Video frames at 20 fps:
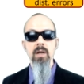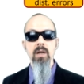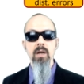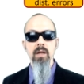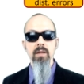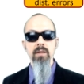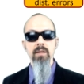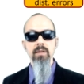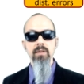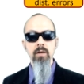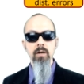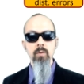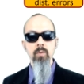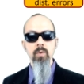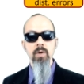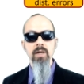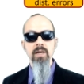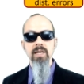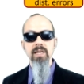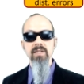The third
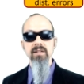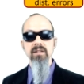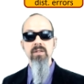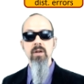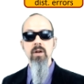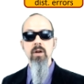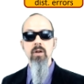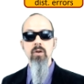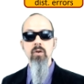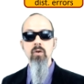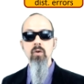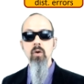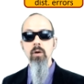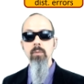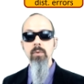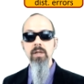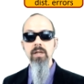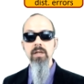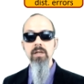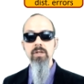one is
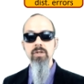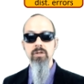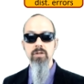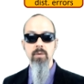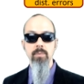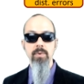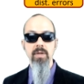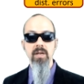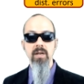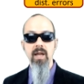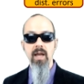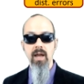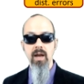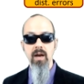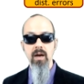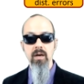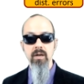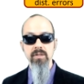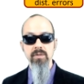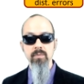normally distributed
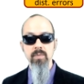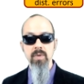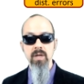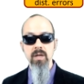errors.